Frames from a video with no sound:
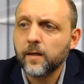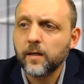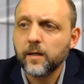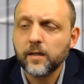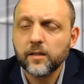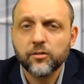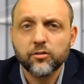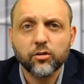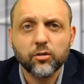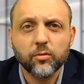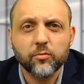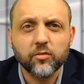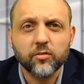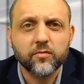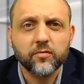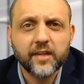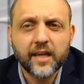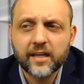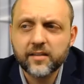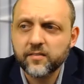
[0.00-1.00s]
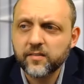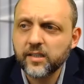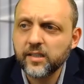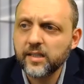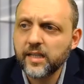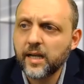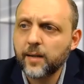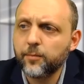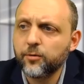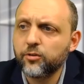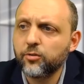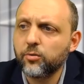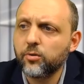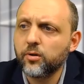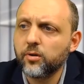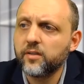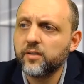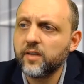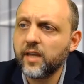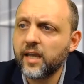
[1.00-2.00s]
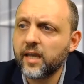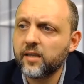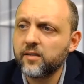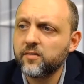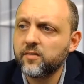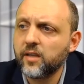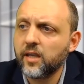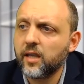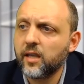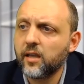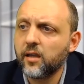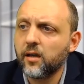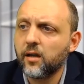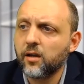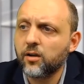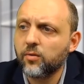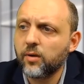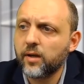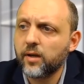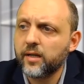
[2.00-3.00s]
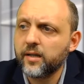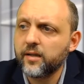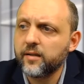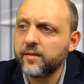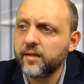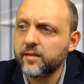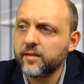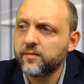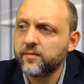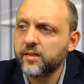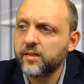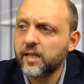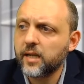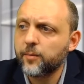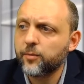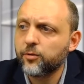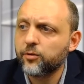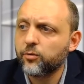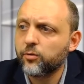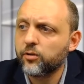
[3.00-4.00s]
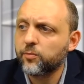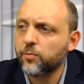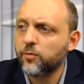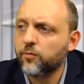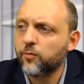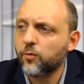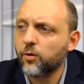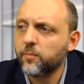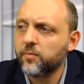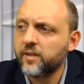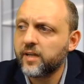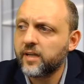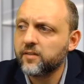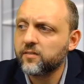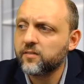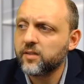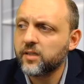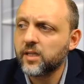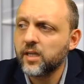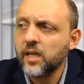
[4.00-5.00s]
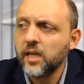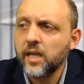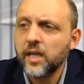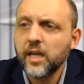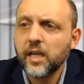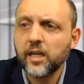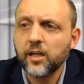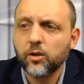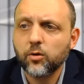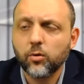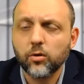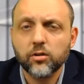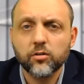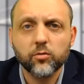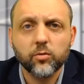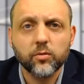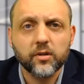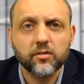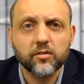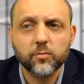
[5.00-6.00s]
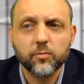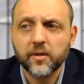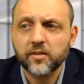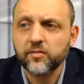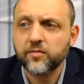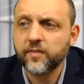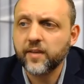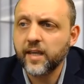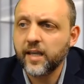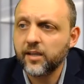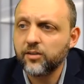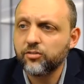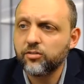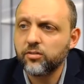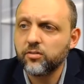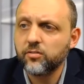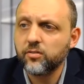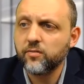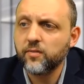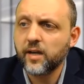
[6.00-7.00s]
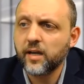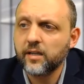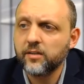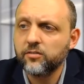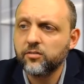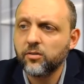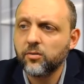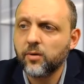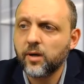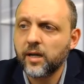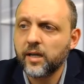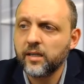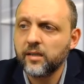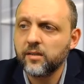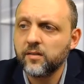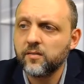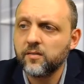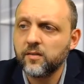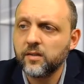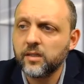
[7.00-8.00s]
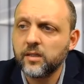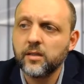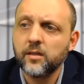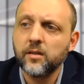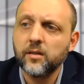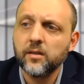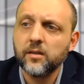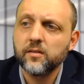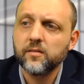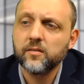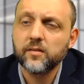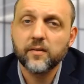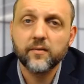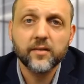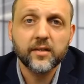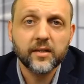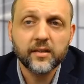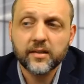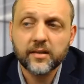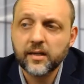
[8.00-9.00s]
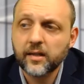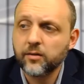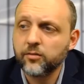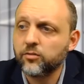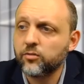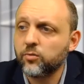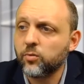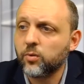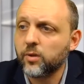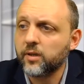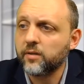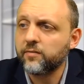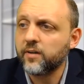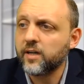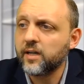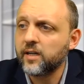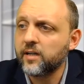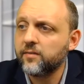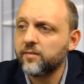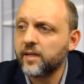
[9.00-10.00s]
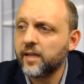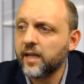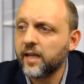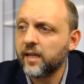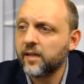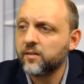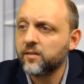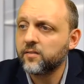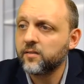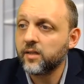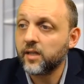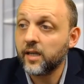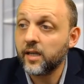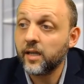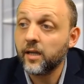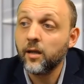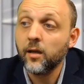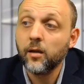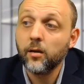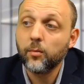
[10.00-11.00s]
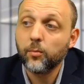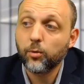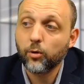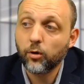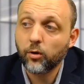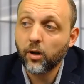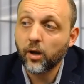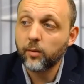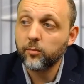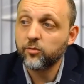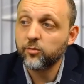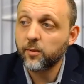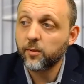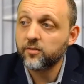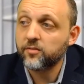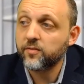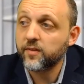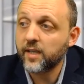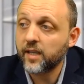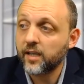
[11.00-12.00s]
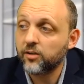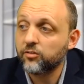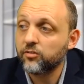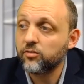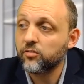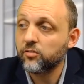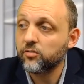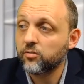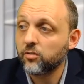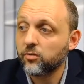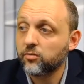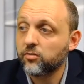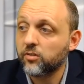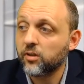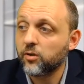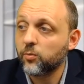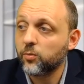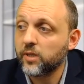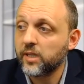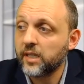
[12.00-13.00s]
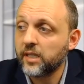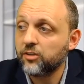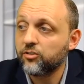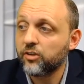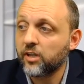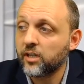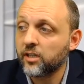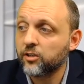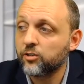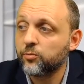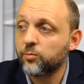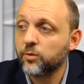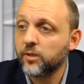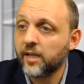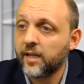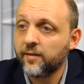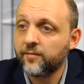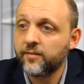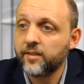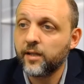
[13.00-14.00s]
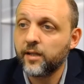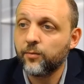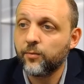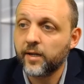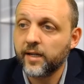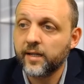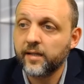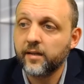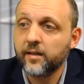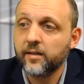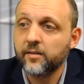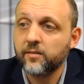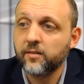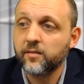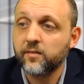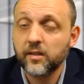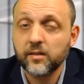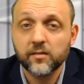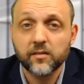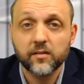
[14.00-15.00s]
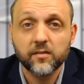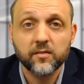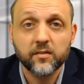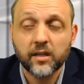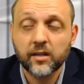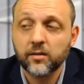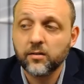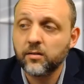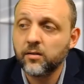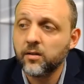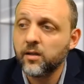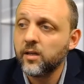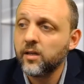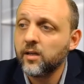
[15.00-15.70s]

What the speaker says: In terms of testing laboratories, ASCA accredited testing laboratories perform testing in accordance with the specifications of ISO IEC 17025 and ASCA program specifications associated with each eligible FDA-recognized consensus standard